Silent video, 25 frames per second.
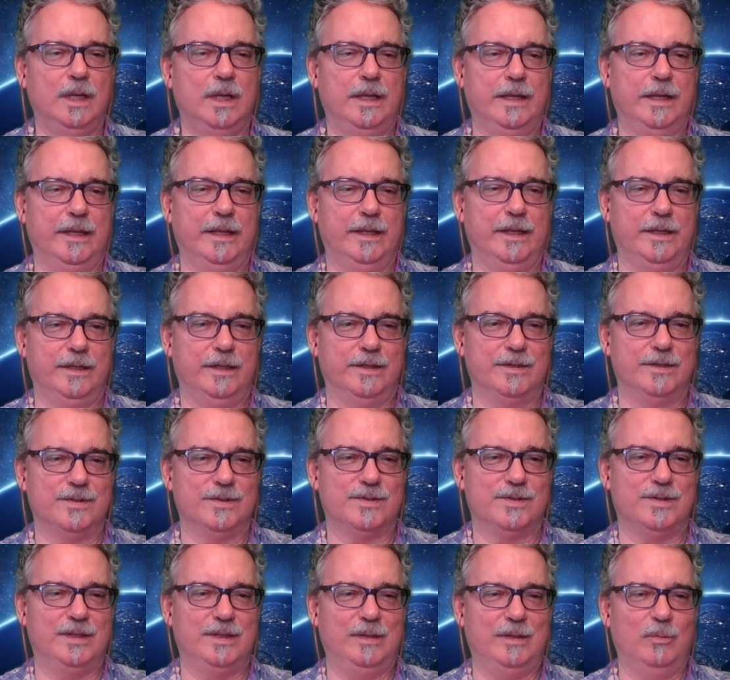It
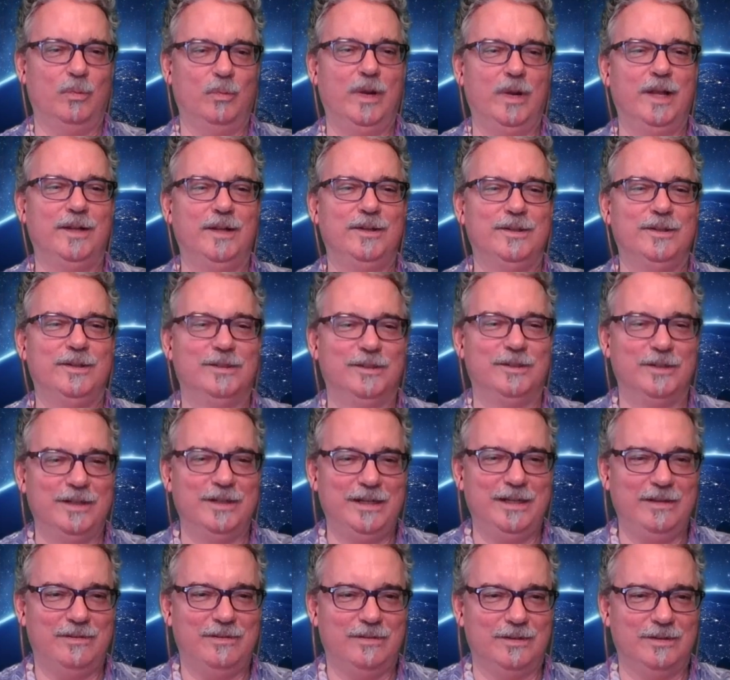is the wind
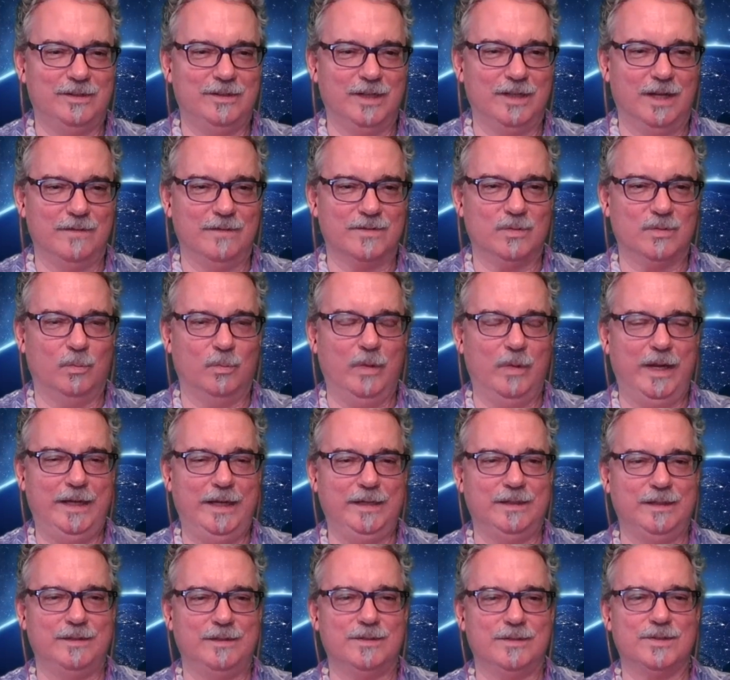underneath the dove's
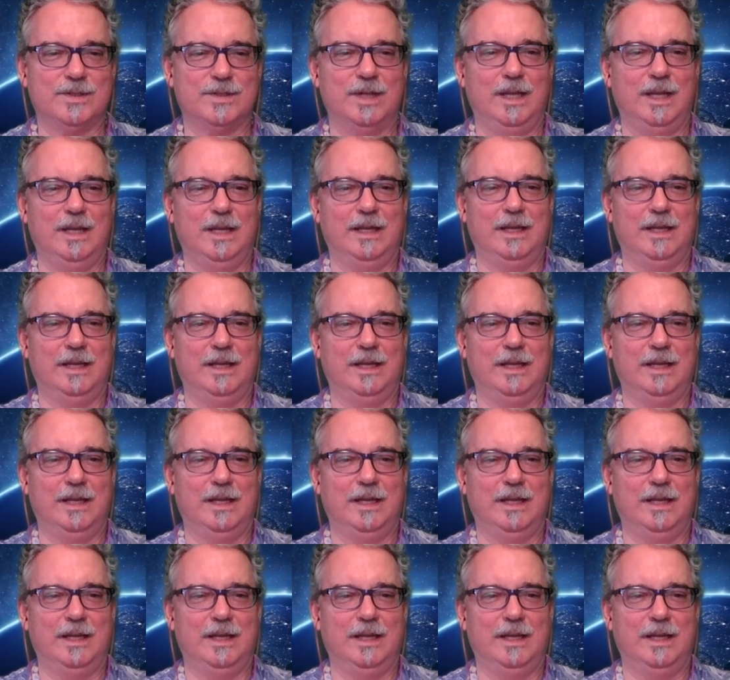wings.